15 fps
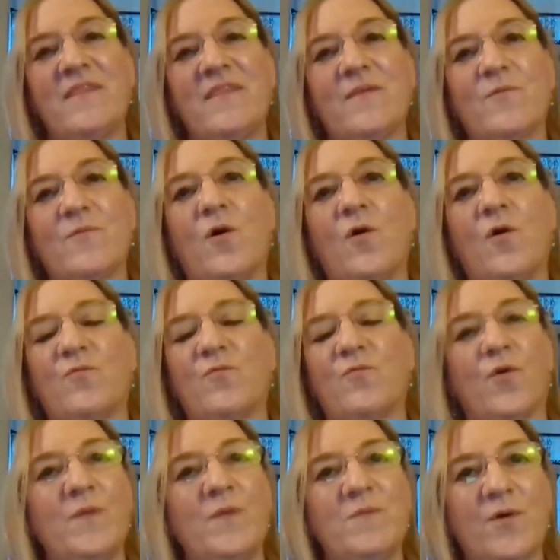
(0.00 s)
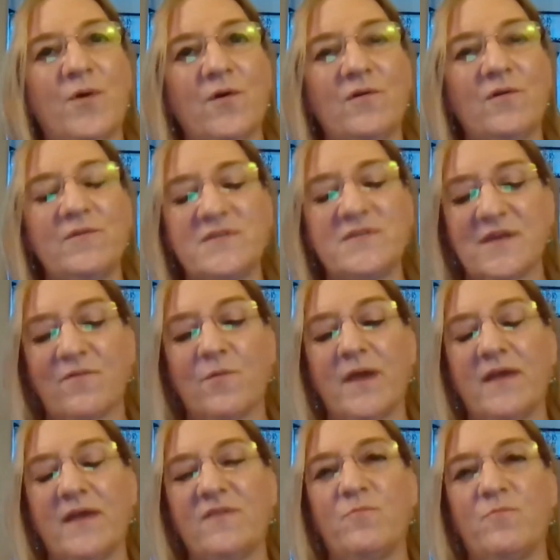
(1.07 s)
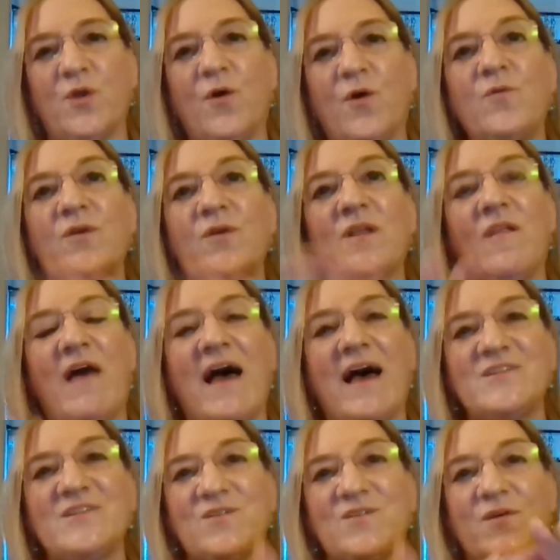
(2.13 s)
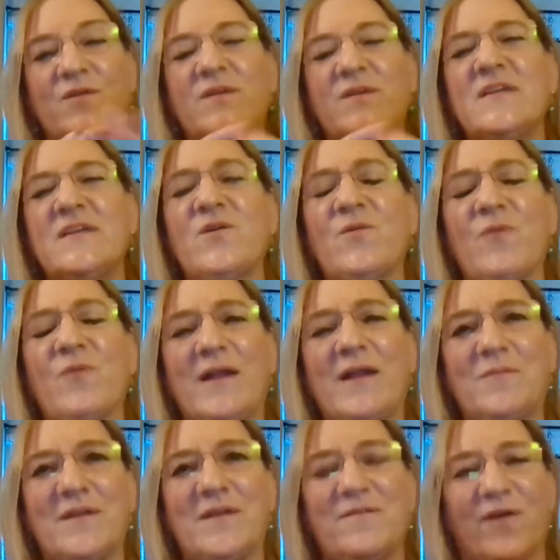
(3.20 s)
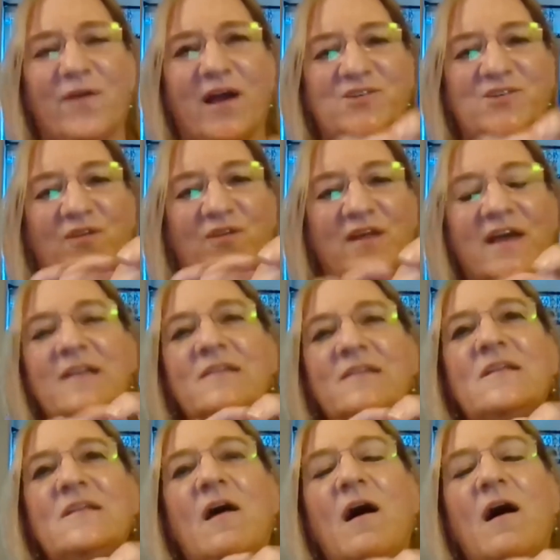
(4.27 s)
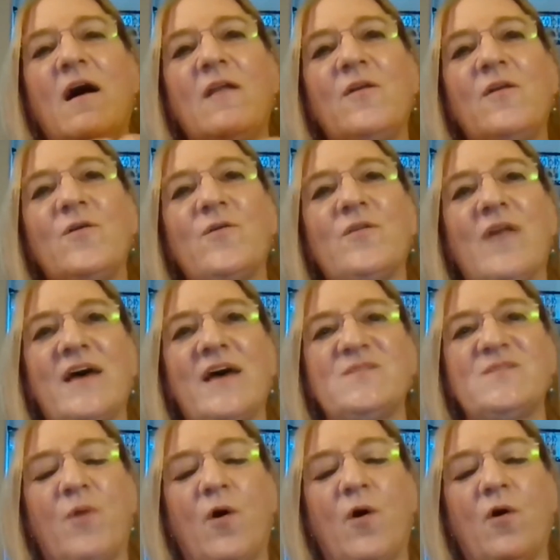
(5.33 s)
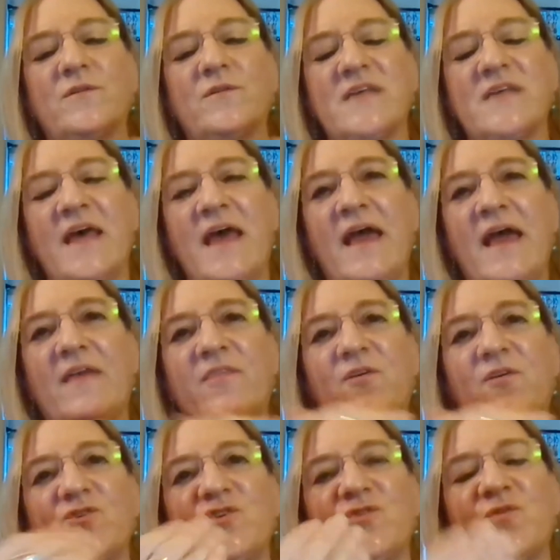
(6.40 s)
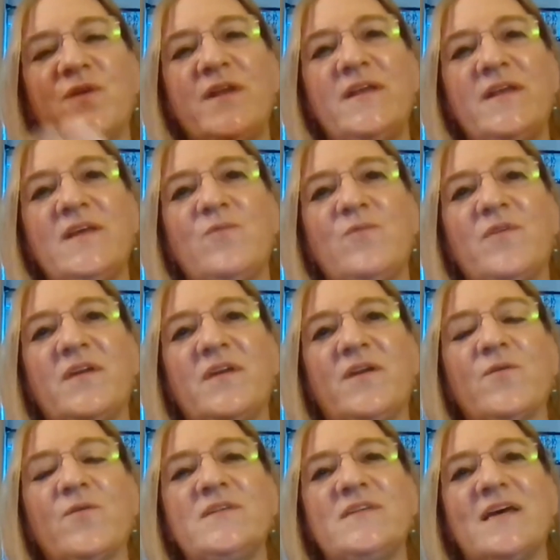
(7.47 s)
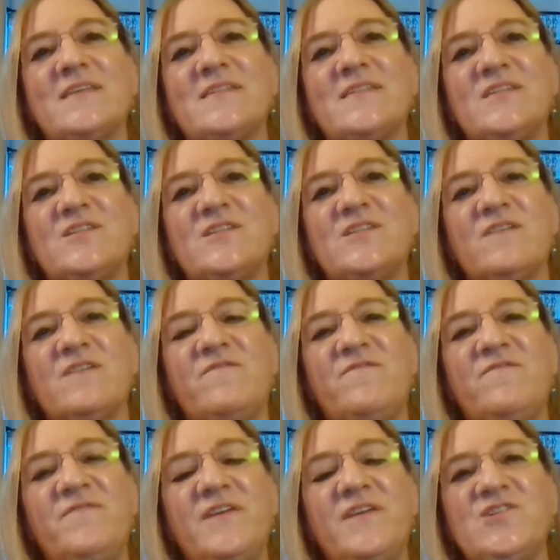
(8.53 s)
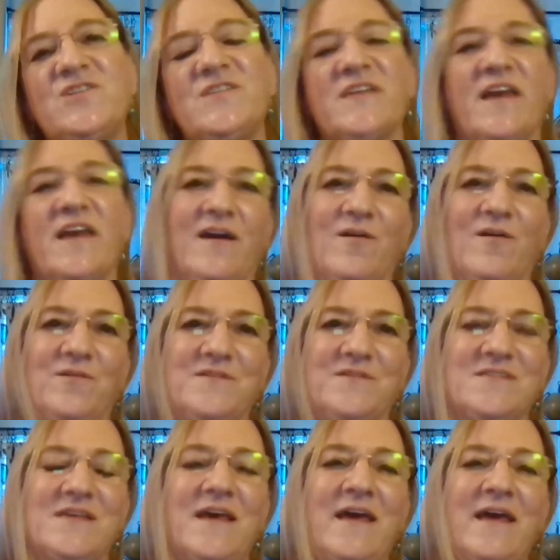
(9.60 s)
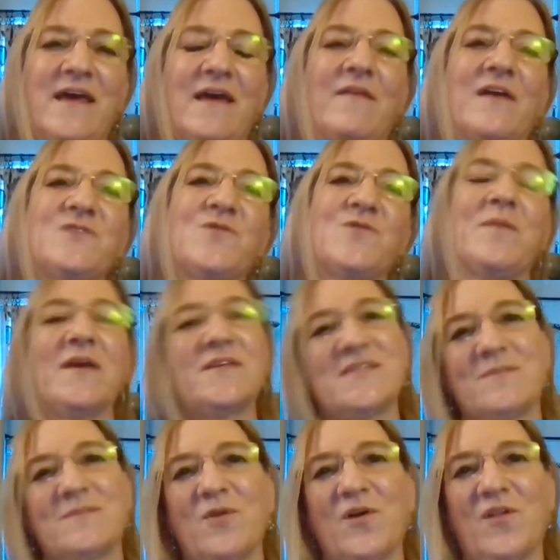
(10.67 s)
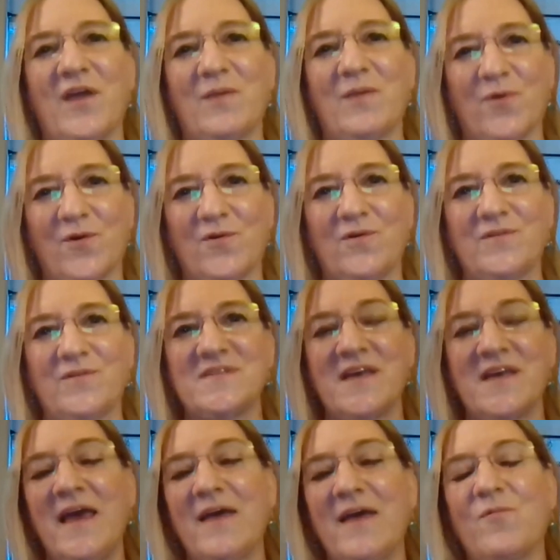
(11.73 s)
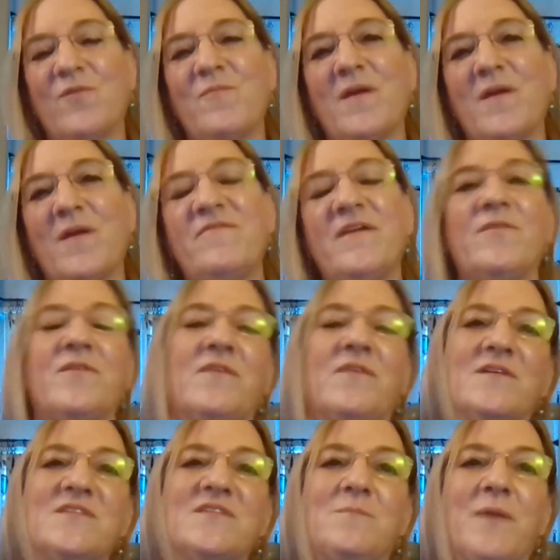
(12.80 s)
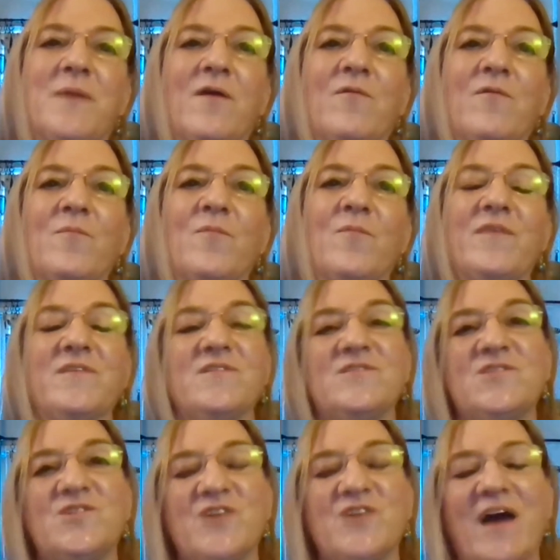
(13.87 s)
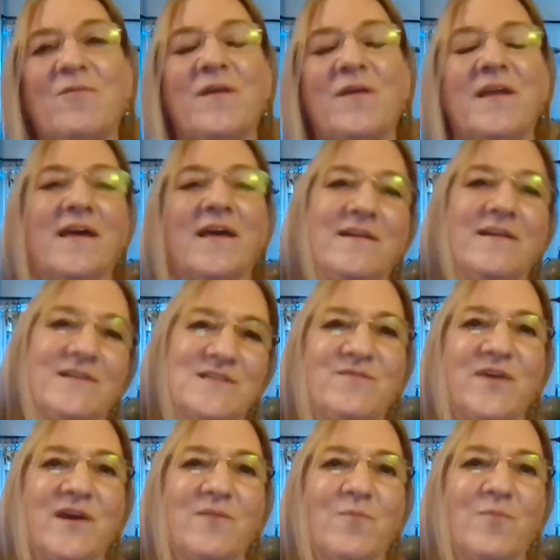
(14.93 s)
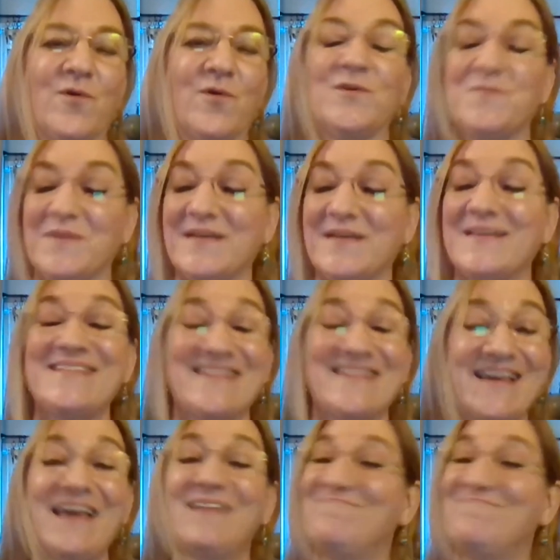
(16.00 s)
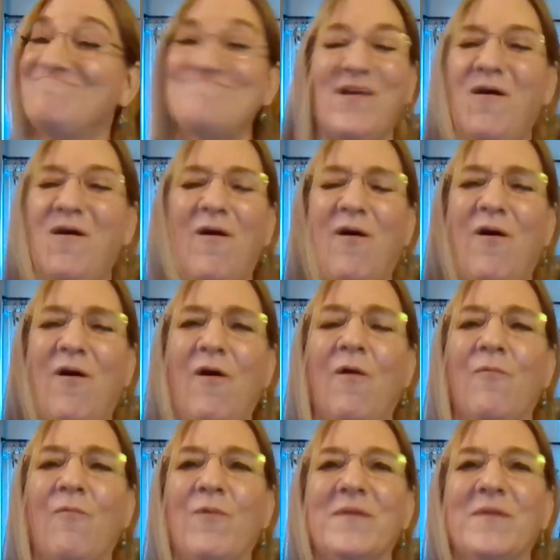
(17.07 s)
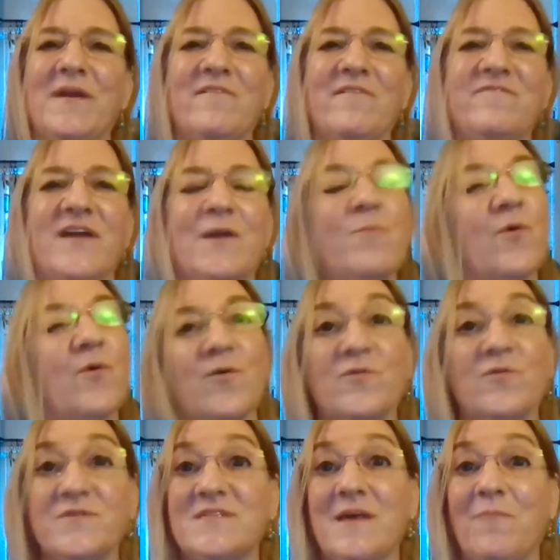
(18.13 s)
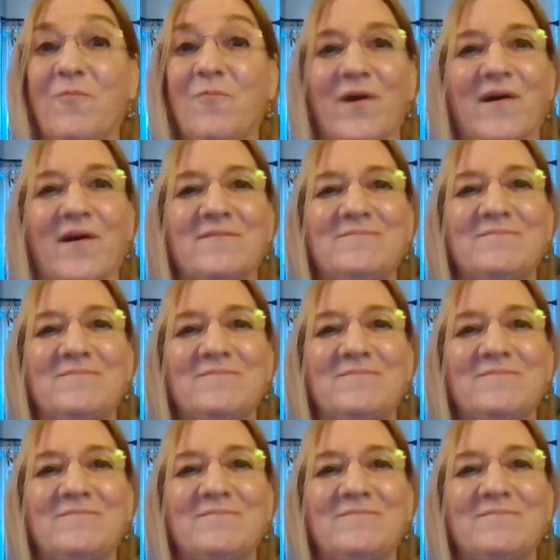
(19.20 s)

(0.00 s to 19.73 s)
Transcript: They were called Roman pearls. They were made of blown glass, so they're incredibly fragile, little hollow glass balls, and they're treated with iridescent fish scales. And that's what makes them look like pearls. One of my favorite things to pair them with is Jacqueline Kennedy's fake pearls, because again, all women have fake pearls somewhere.